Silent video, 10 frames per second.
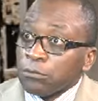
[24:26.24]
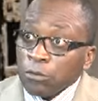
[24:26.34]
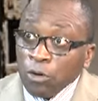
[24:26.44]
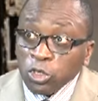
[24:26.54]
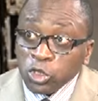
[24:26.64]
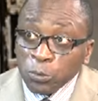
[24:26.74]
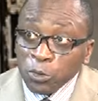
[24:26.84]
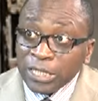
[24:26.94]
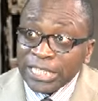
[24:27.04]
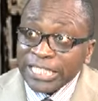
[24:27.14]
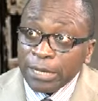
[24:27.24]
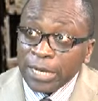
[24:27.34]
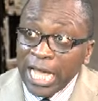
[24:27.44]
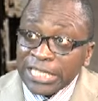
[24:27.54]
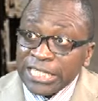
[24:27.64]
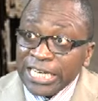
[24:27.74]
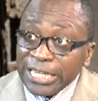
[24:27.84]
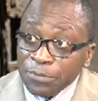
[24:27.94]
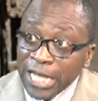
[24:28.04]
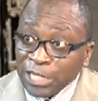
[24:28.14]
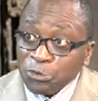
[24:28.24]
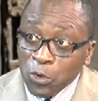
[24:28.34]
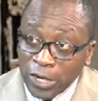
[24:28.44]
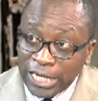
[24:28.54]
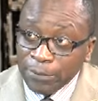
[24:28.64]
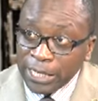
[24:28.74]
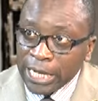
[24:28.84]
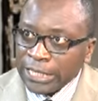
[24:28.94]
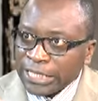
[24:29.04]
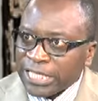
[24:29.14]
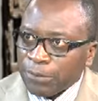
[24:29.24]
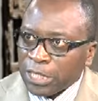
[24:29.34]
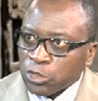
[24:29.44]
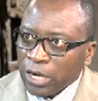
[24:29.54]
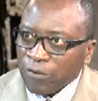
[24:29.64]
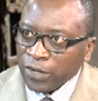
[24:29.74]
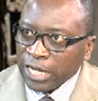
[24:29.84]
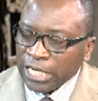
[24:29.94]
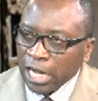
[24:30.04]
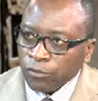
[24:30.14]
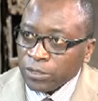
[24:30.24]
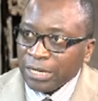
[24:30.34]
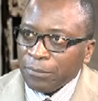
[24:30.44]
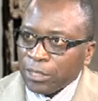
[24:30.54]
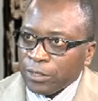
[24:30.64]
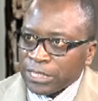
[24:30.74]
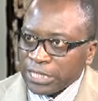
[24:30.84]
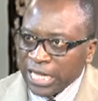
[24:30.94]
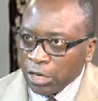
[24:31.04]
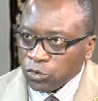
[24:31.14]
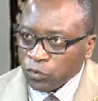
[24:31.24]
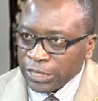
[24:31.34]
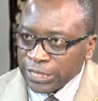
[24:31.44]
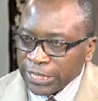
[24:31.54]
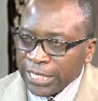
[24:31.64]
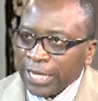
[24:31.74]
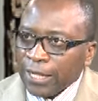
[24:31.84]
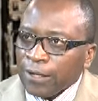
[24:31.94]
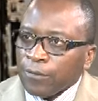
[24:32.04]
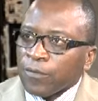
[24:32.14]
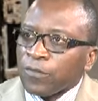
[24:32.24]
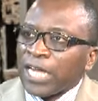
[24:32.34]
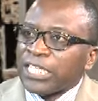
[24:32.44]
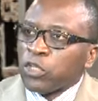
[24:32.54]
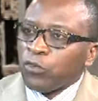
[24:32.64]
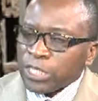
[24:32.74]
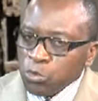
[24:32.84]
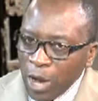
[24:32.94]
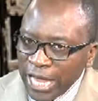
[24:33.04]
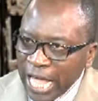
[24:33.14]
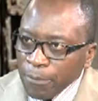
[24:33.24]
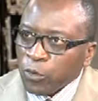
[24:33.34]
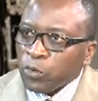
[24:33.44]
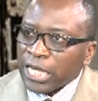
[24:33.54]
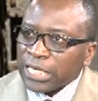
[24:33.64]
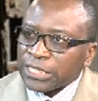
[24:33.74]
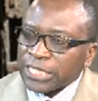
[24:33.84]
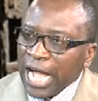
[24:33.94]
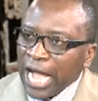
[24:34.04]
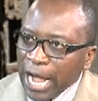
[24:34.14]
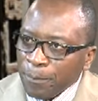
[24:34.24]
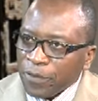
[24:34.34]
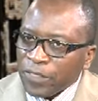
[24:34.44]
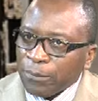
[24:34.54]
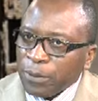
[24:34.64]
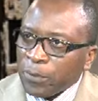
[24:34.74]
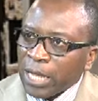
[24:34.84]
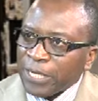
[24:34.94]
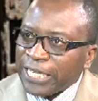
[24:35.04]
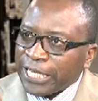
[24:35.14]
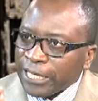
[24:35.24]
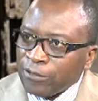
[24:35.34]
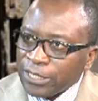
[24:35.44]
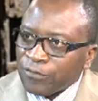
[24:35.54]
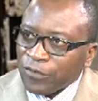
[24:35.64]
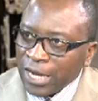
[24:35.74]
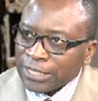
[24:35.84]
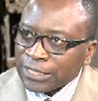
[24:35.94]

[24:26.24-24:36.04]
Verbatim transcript: contributing, destabilizing Libya, as you are claiming, and destabilizing other African countries and Middle Eastern countries. Yes, that's why the people are happy. That is the reason why Cameroonians are happy that people are being killed in France.